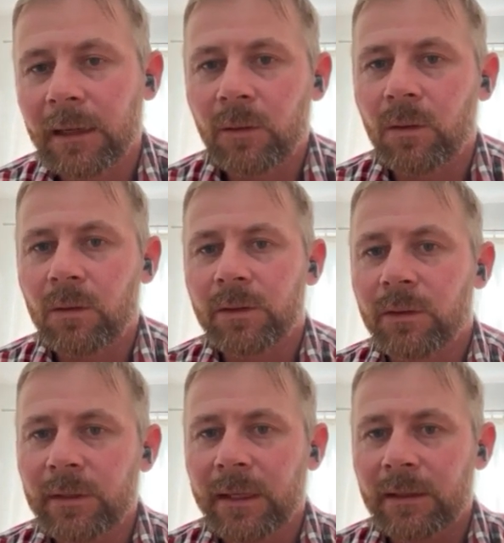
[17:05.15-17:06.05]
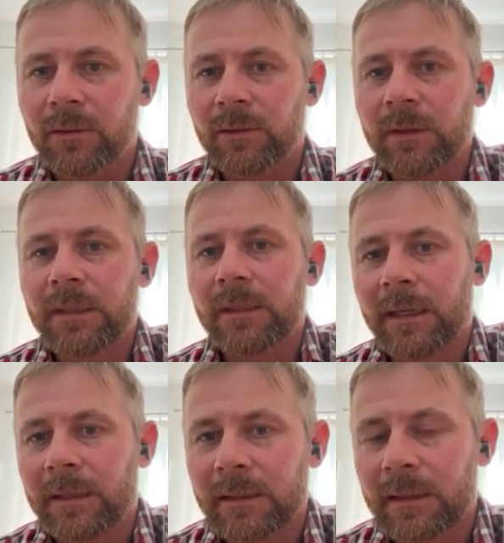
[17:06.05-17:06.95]
Or 2 seconds or 3
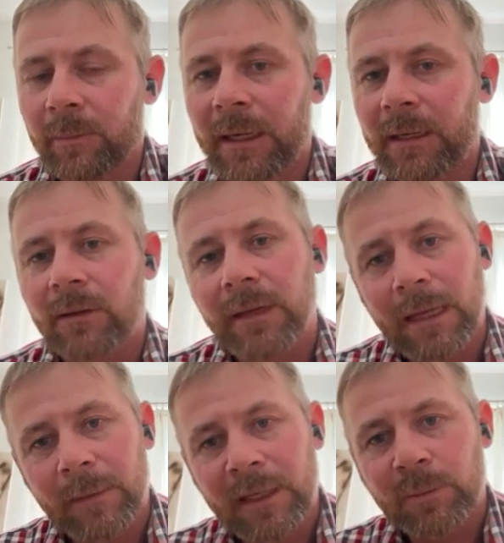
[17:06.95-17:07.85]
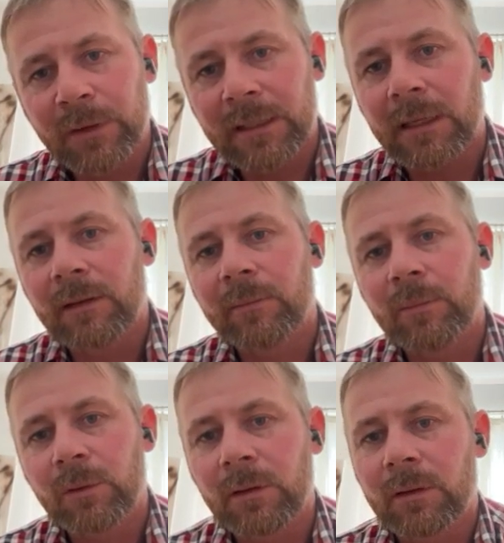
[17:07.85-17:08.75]
seconds, depending on how much pressure I
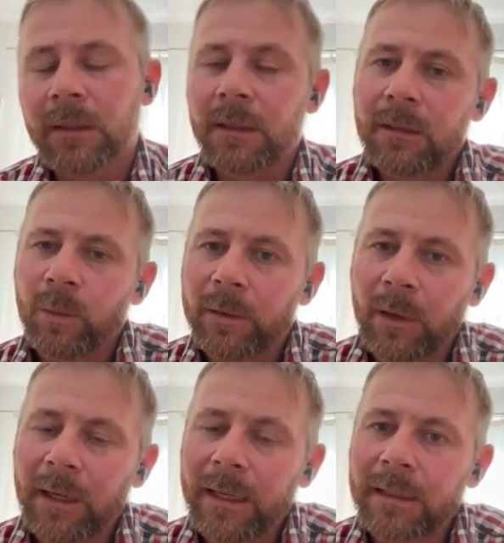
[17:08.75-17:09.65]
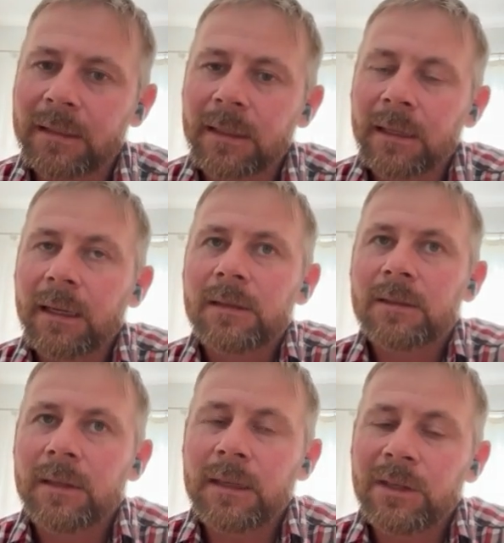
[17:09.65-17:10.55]
put on with my legs.
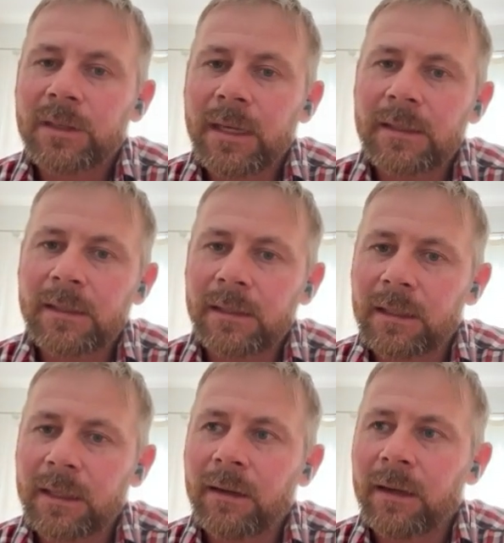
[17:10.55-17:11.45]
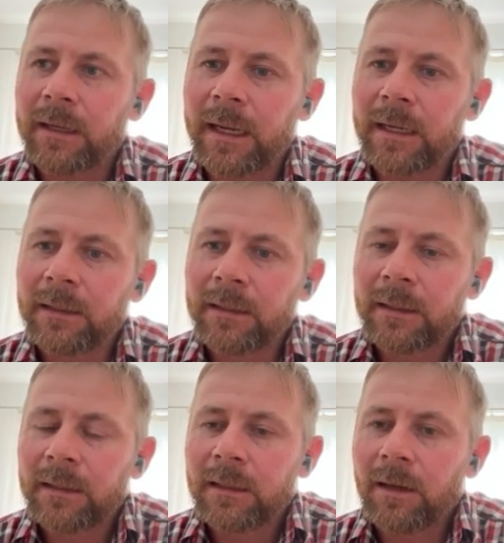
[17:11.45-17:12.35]
So then you test it. You go, okay,
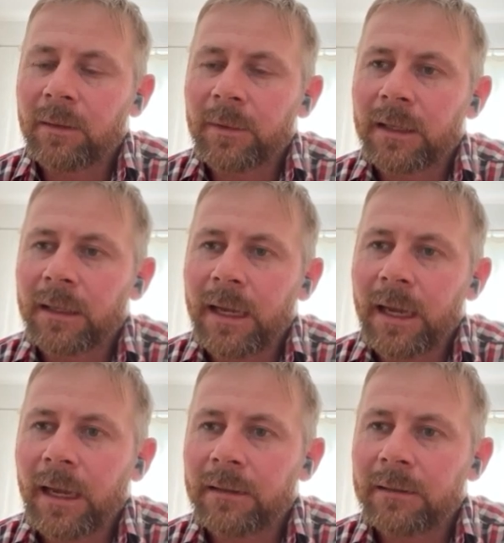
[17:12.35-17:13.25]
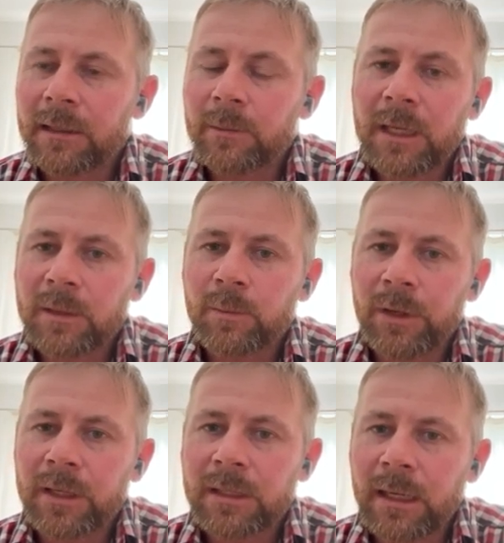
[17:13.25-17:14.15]
I'm going to add this much
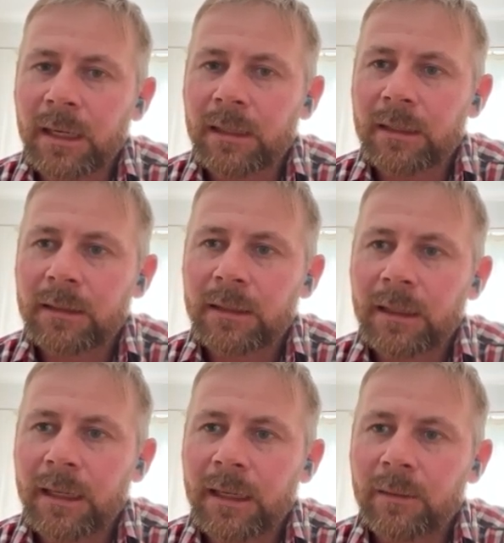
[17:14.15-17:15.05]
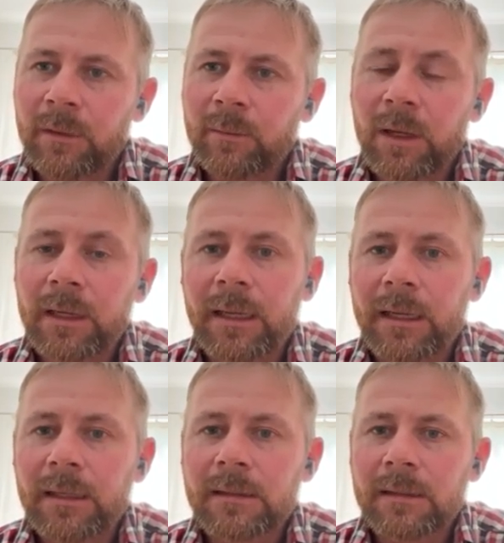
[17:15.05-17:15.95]
pressure with my
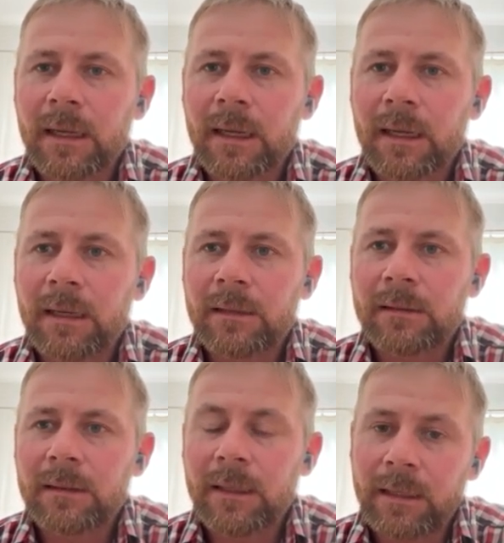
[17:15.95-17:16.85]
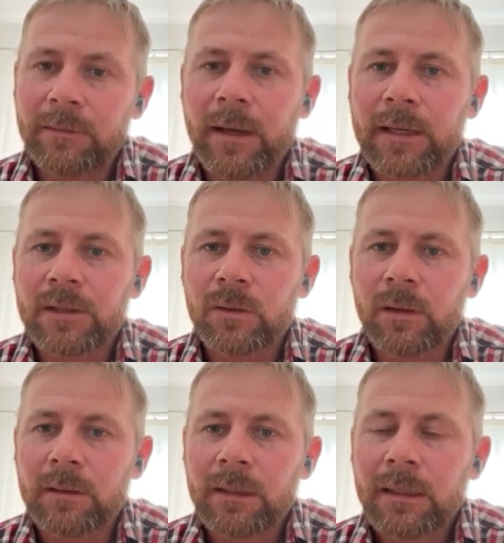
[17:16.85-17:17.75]
legs, and you get a fast
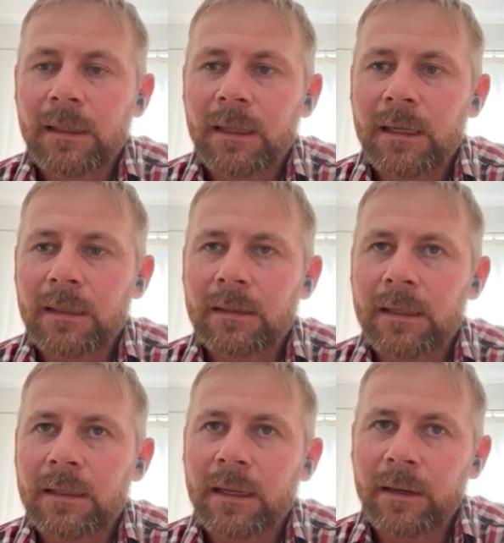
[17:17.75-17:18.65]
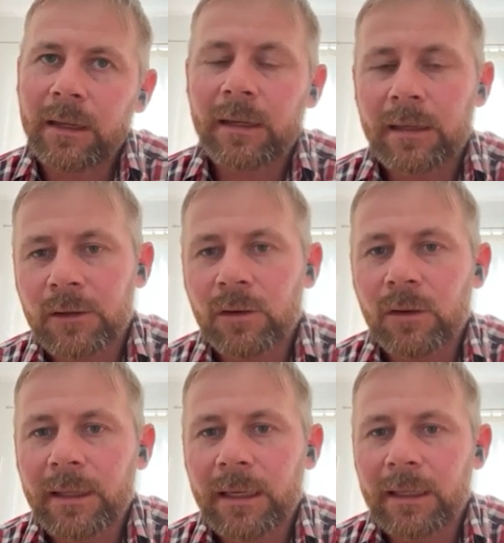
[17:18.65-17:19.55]
trot. And then you go, okay, I'm going to
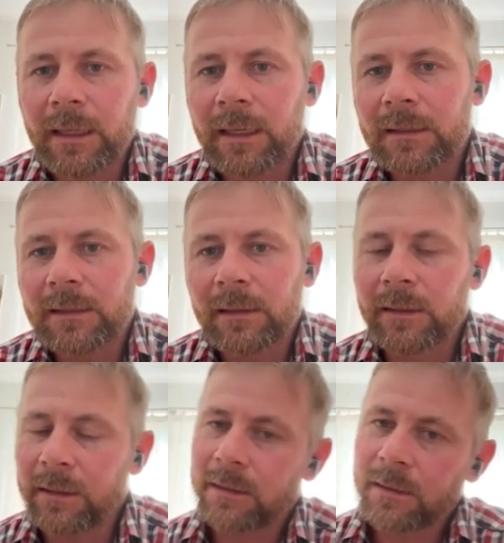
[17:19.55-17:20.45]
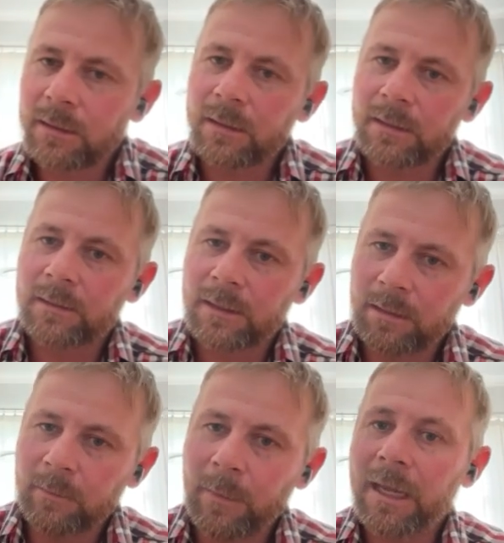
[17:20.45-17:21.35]
try that again till it's the
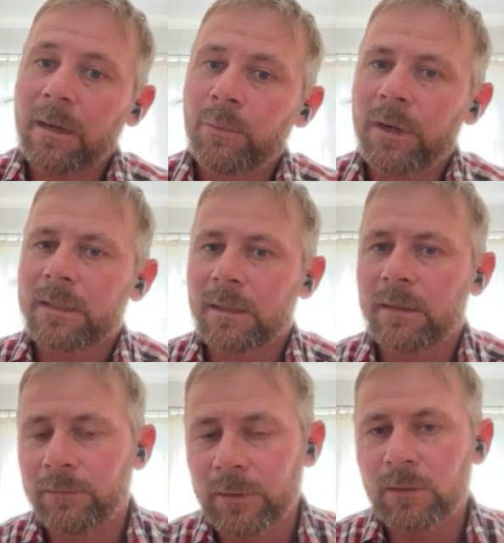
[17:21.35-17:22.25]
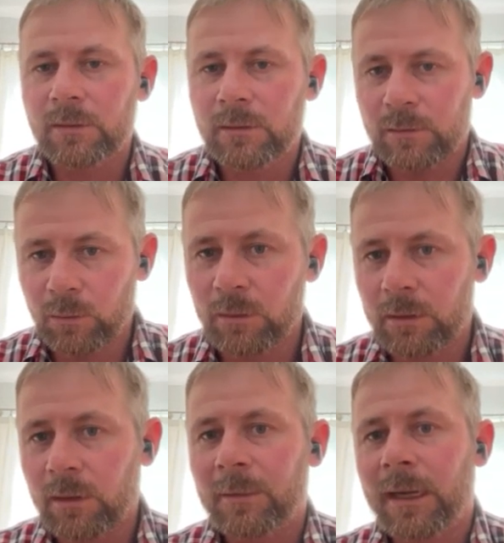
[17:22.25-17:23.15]
amount of pressure that feels good
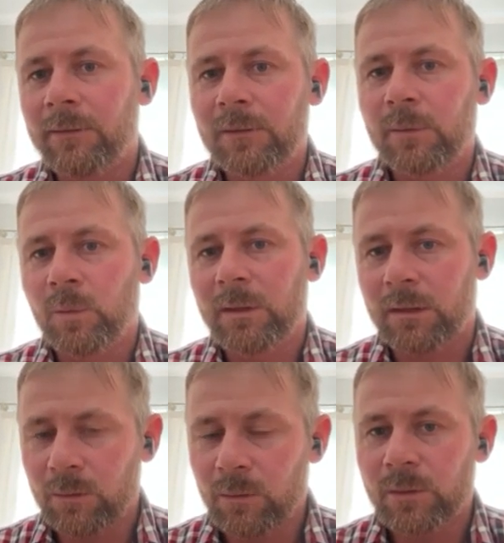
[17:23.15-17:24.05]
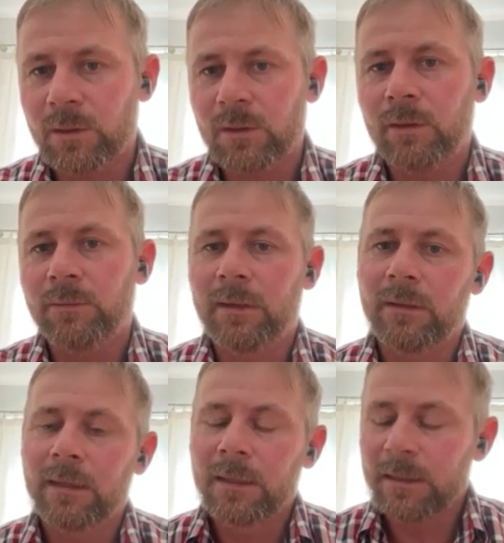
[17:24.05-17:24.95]
and I'm comfortable with and the horse is soft
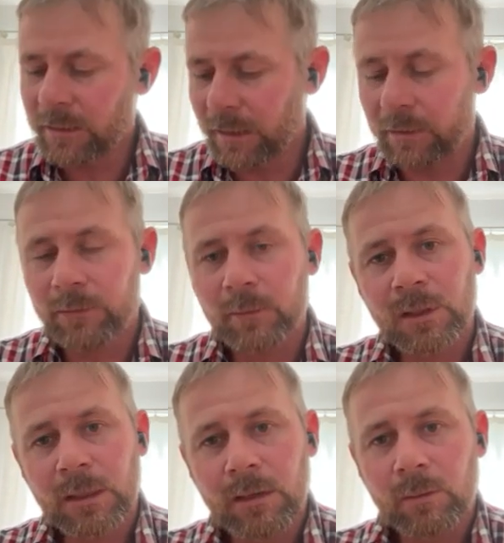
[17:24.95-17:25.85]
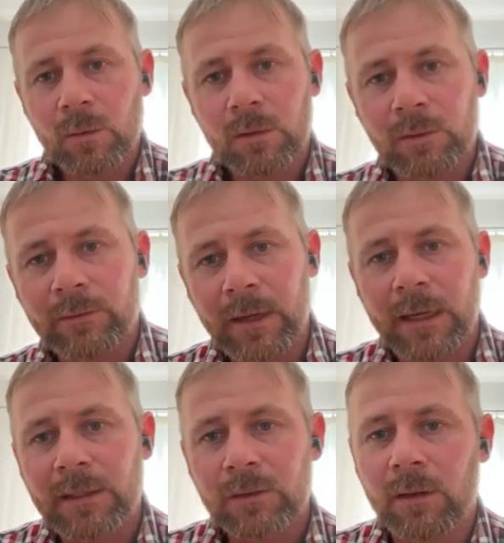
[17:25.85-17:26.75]
with, to go from a slow walk to a
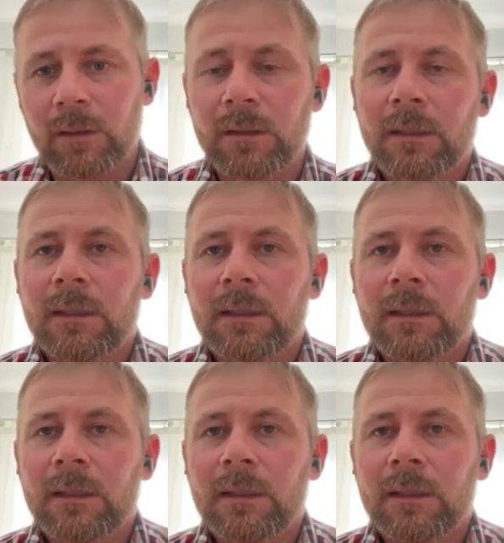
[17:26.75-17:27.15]
fast trot.